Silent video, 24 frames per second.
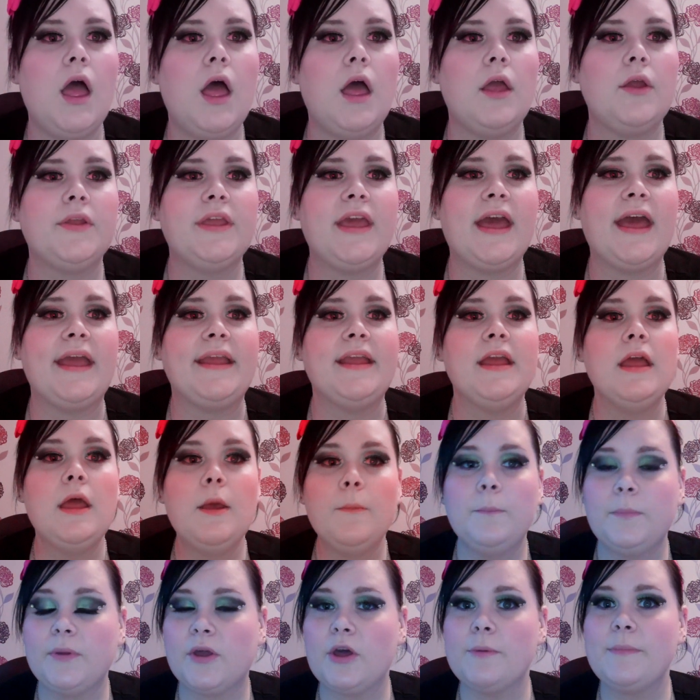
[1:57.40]
Okay,
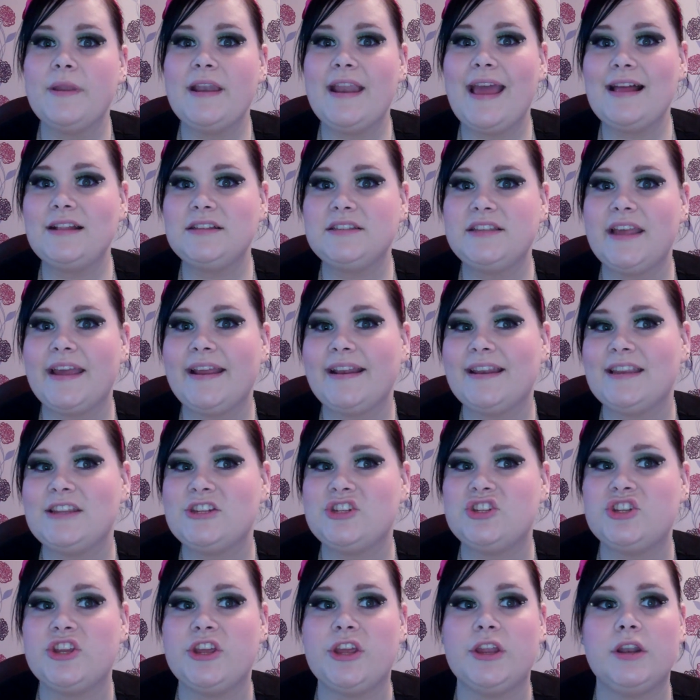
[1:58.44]
become a nail
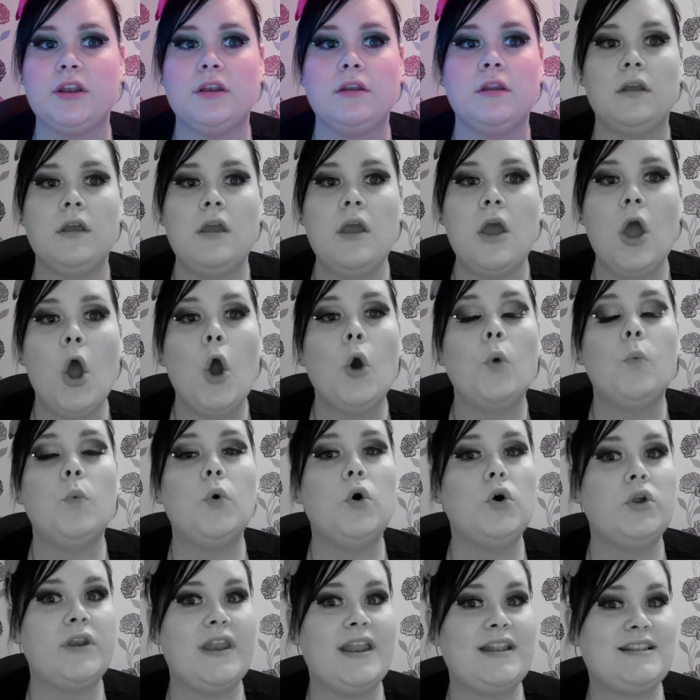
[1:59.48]
technician.
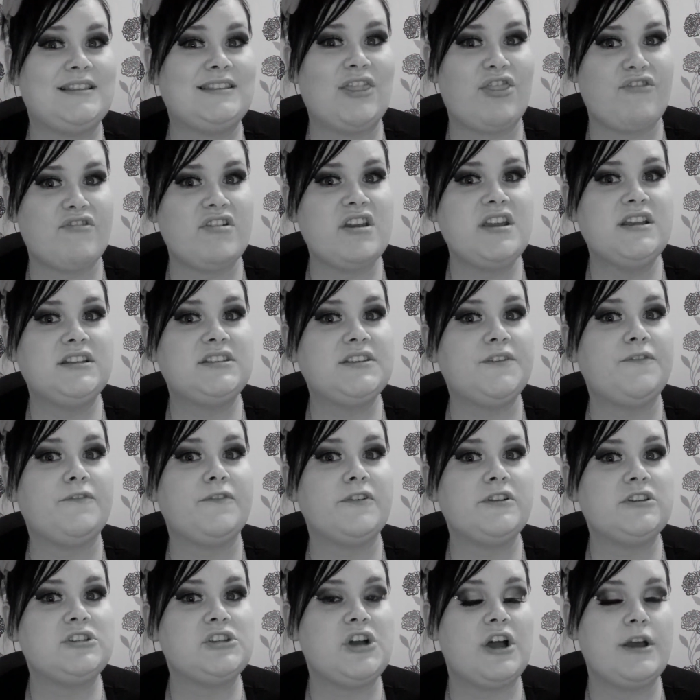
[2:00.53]
Worn three
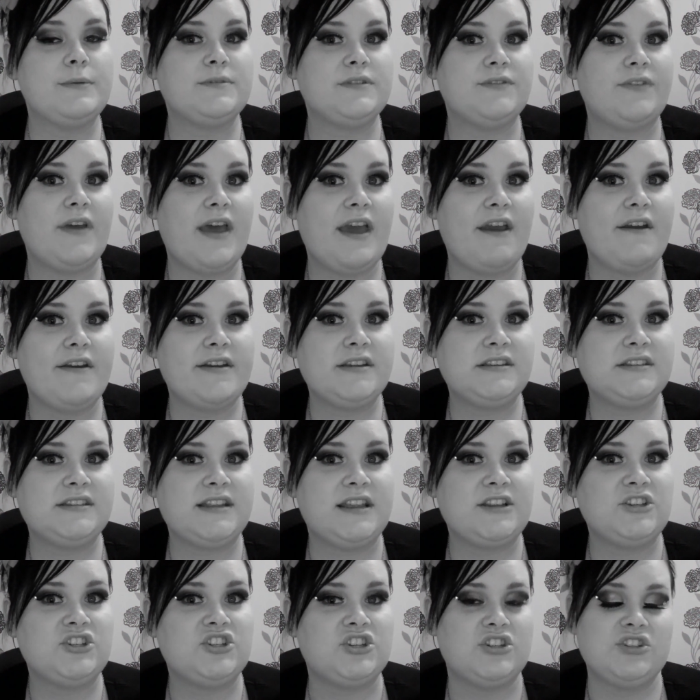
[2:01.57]
different types of hair
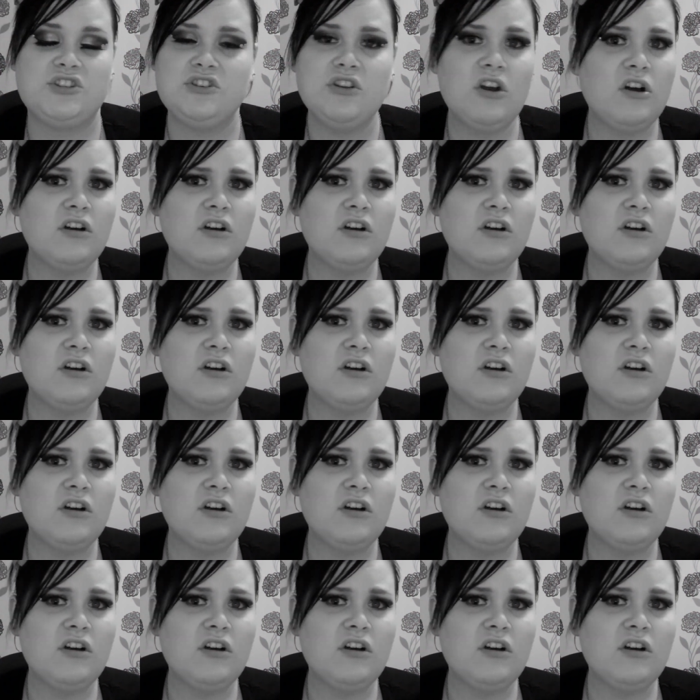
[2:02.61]
extensions,